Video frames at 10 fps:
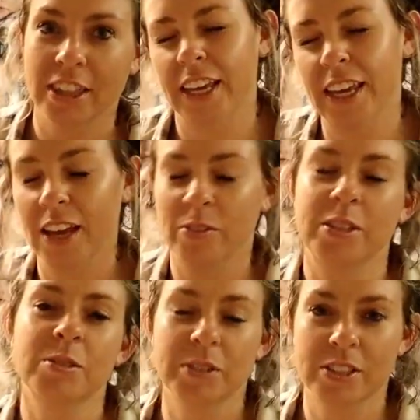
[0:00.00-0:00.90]
and I can't
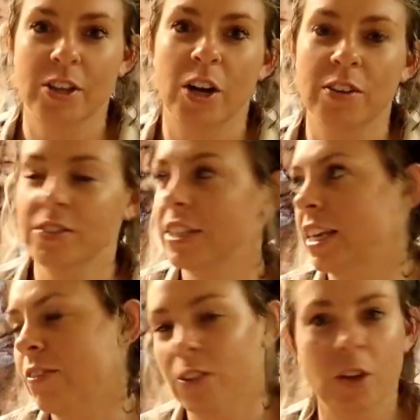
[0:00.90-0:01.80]
wait to wear scarves,
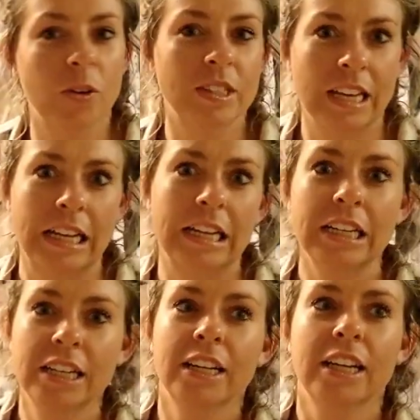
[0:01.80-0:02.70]
even though it's like
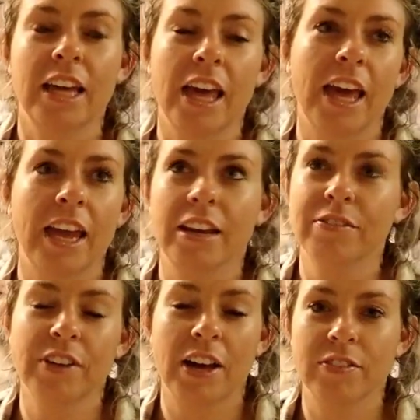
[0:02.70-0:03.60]

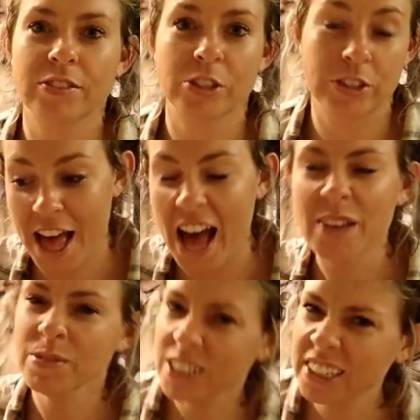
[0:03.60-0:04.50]
85 degrees.
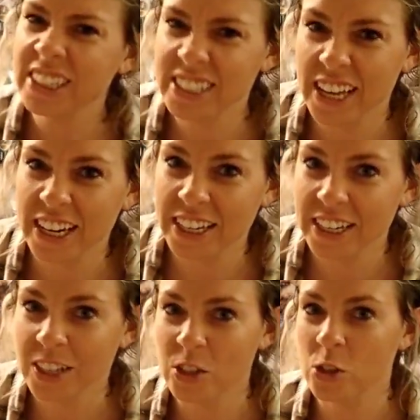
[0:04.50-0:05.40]
I'm still
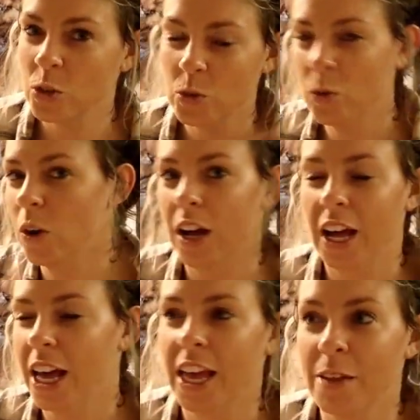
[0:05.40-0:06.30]
excited to
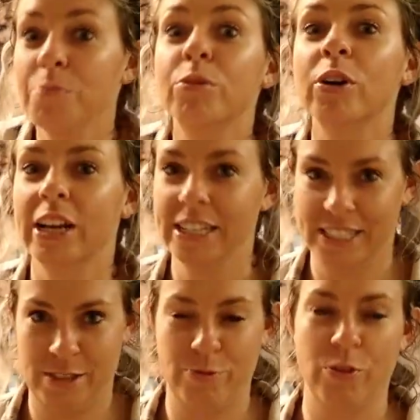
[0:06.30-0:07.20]
embrace
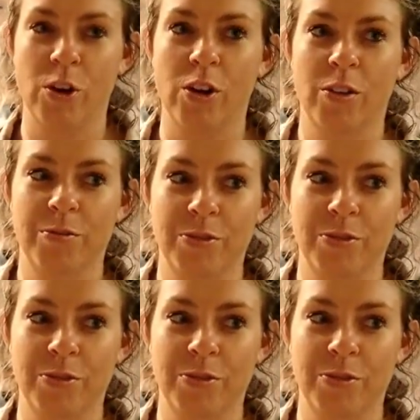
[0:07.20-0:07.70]
the fall.